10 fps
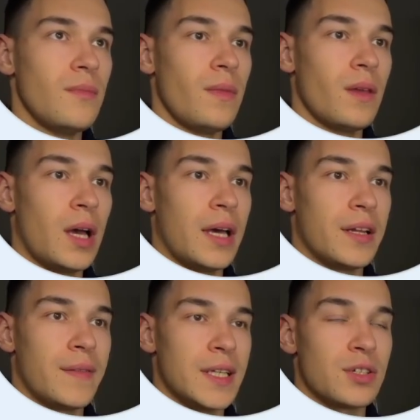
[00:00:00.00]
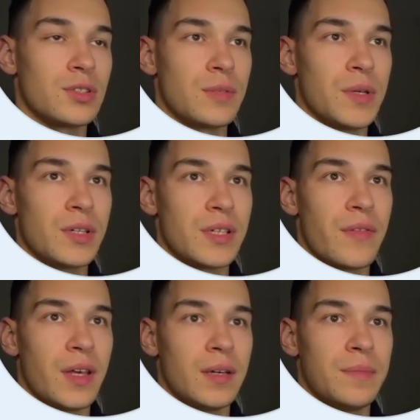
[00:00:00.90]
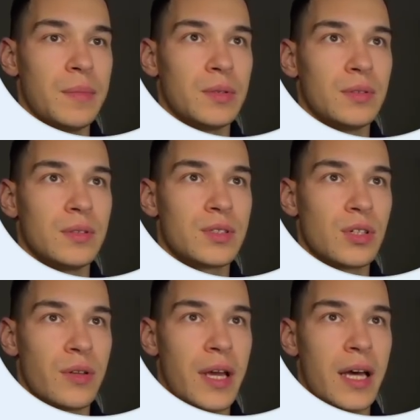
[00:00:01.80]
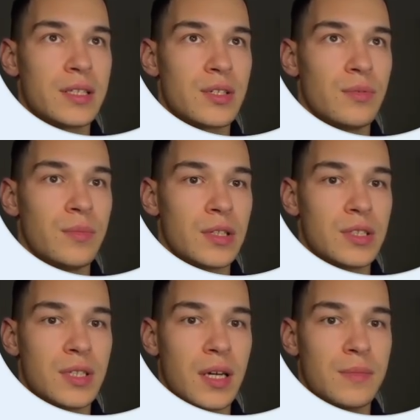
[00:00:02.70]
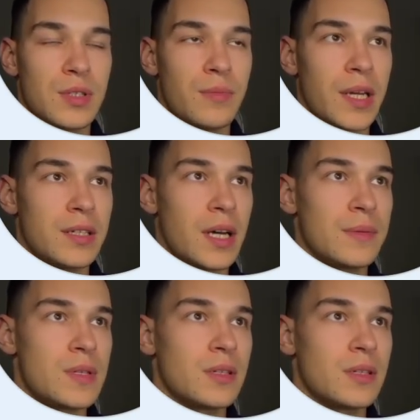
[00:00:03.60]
And that's also because I think people saw the ads too many times.